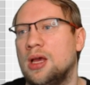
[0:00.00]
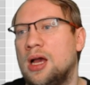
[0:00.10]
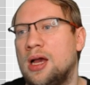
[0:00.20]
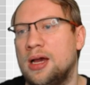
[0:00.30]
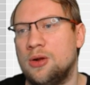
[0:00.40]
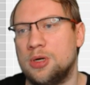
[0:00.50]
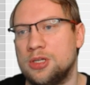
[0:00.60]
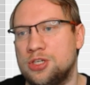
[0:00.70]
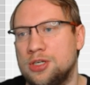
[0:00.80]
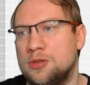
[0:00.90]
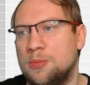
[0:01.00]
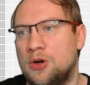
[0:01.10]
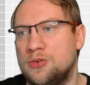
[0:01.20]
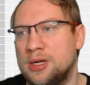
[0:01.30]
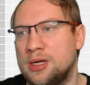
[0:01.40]
I don't want to change the
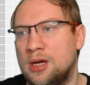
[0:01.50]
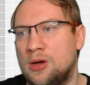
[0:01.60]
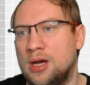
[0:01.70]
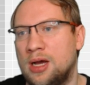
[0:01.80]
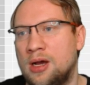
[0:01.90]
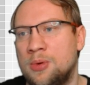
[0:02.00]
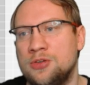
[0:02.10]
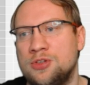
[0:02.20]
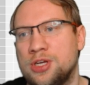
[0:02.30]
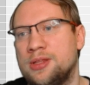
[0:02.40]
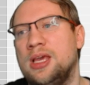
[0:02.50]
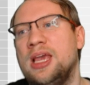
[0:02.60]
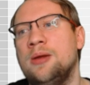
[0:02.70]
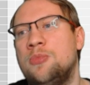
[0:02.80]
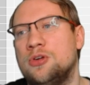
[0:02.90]
mode right now. I want to check the
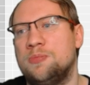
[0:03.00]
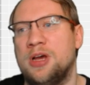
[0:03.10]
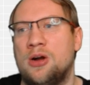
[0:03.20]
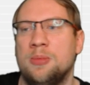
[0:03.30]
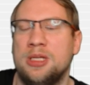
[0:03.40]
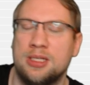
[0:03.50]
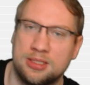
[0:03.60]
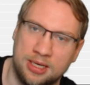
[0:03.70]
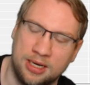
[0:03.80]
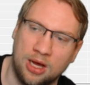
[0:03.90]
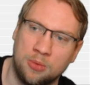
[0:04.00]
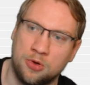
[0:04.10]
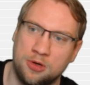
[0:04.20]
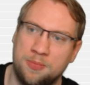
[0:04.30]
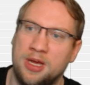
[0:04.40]
input parameters and
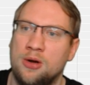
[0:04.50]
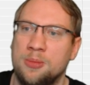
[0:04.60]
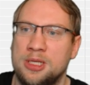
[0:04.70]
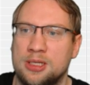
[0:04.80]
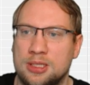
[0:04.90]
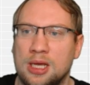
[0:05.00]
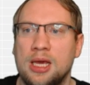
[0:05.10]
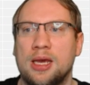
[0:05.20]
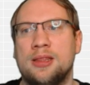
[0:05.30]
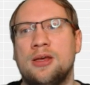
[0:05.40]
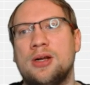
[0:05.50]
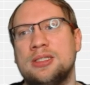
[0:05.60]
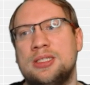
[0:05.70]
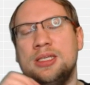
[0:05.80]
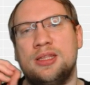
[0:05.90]
output parameters. And there I
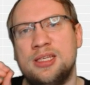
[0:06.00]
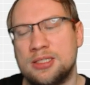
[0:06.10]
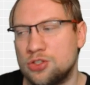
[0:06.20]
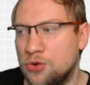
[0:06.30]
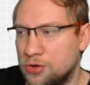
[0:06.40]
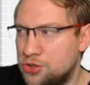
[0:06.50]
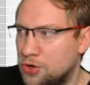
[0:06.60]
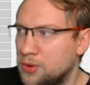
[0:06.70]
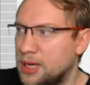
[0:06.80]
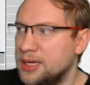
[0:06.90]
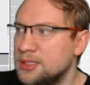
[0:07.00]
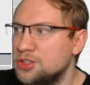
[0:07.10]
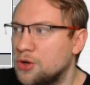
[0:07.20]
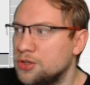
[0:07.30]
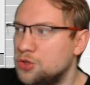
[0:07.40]
see this controller is
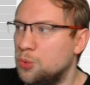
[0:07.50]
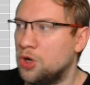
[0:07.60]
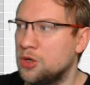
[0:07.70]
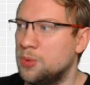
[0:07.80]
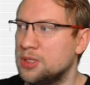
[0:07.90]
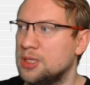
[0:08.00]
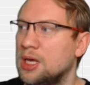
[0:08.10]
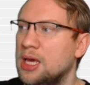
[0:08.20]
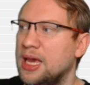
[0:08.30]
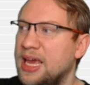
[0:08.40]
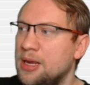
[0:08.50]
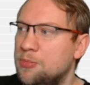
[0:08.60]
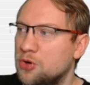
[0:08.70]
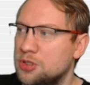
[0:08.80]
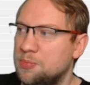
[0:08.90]
going to work with
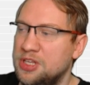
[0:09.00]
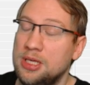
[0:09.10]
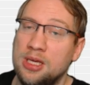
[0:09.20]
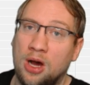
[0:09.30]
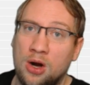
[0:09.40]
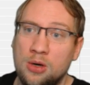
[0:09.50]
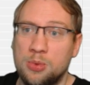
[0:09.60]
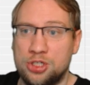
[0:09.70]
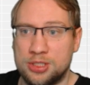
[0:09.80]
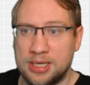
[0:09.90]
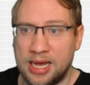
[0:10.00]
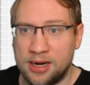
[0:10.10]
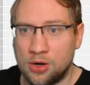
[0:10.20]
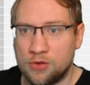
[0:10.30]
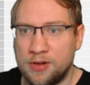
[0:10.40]
input PER, which is an
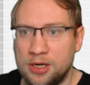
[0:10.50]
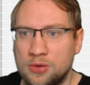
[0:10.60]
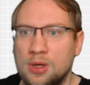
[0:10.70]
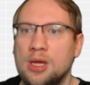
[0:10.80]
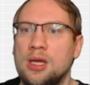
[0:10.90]
analog value,